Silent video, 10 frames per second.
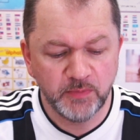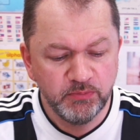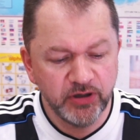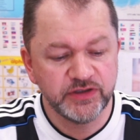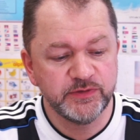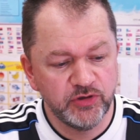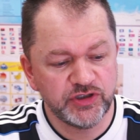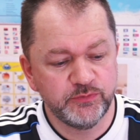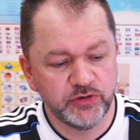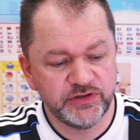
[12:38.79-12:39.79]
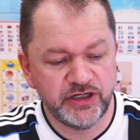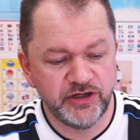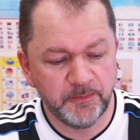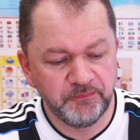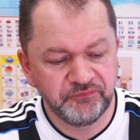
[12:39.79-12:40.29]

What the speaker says: Much more tender.